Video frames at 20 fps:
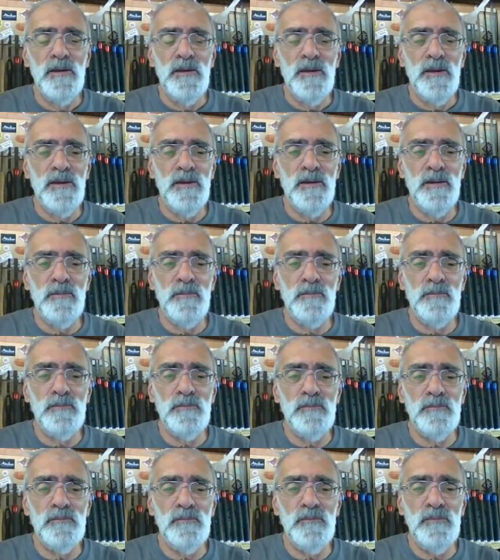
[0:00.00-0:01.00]
Um,
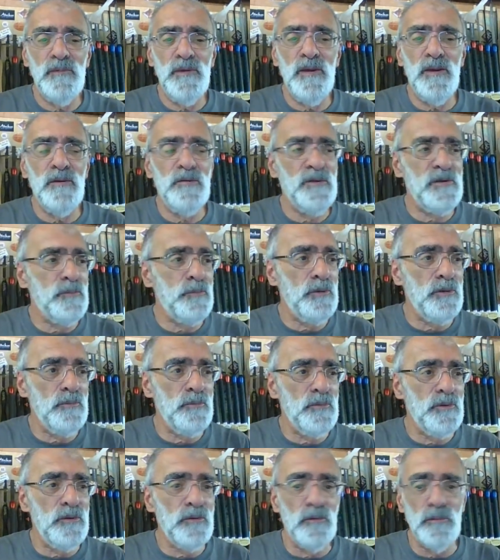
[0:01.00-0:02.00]
yeah,
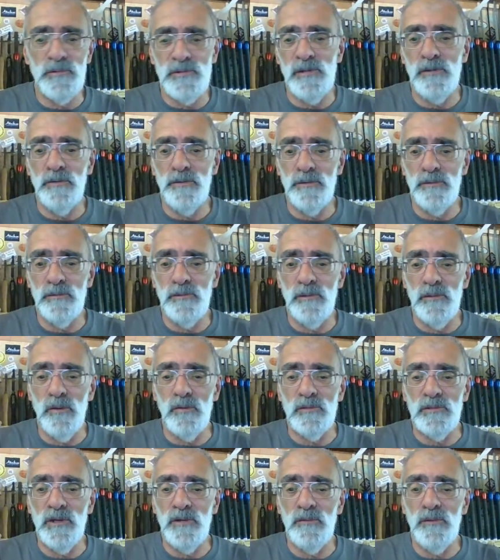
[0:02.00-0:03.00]
we're obviously on
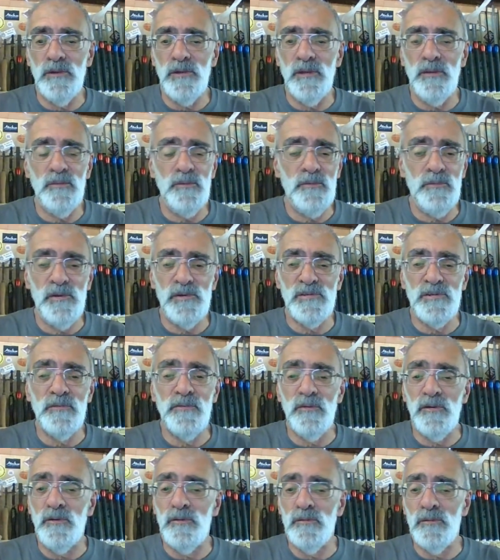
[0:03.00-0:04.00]
lockdown like the rest of
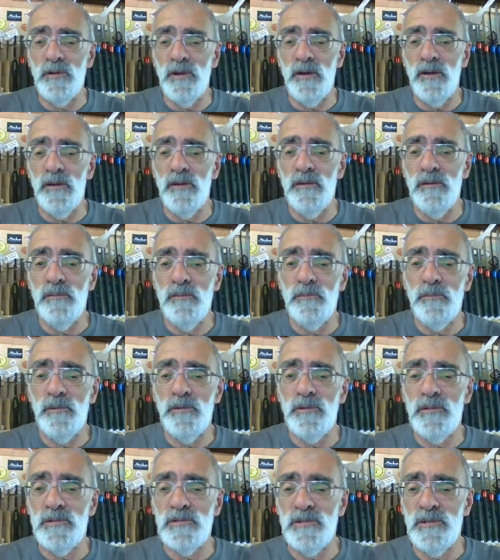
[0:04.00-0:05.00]
the UK.
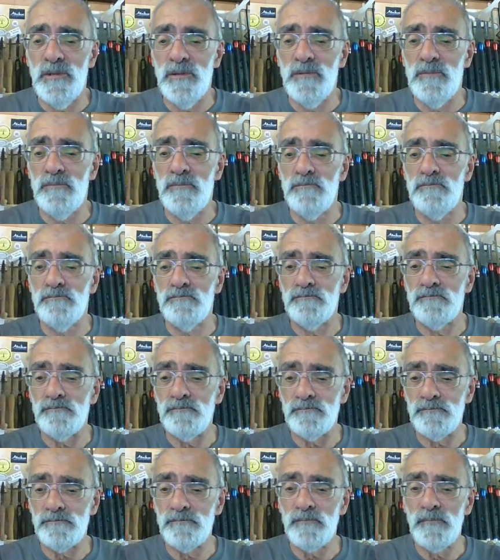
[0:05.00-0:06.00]
But um,
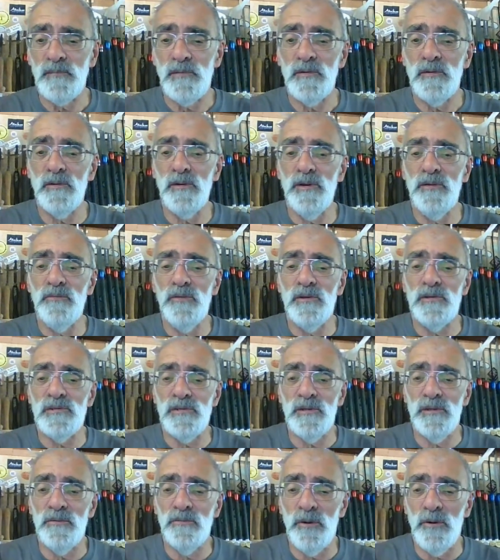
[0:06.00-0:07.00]
good evening,
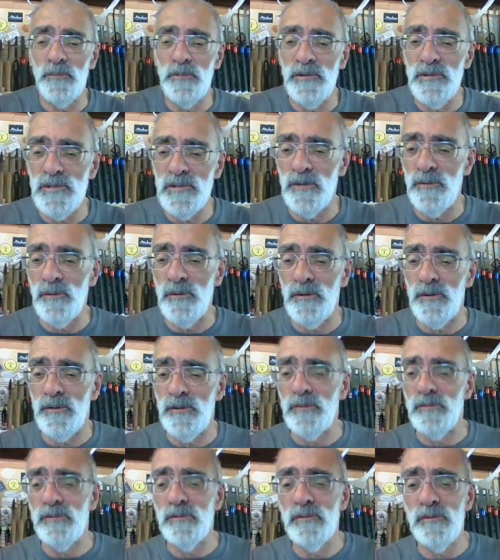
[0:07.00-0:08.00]
Steve Robbins. How are
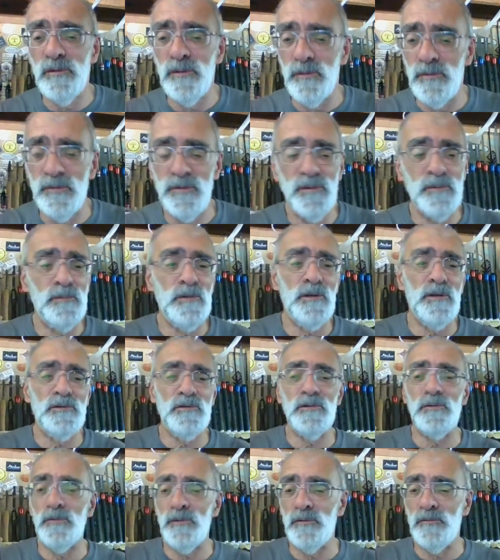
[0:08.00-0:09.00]
you? Good. I'm glad
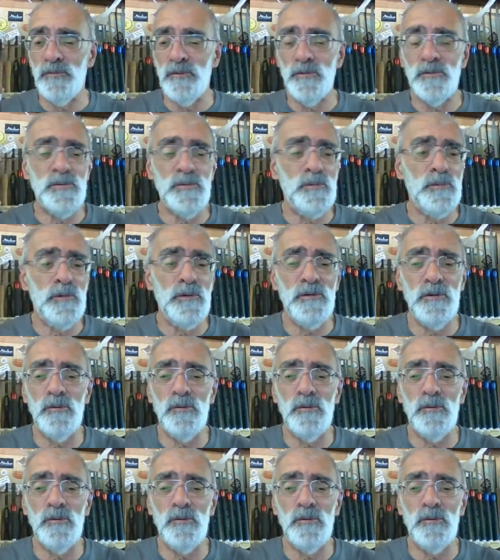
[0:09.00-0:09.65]
you're looking forward to it, mate.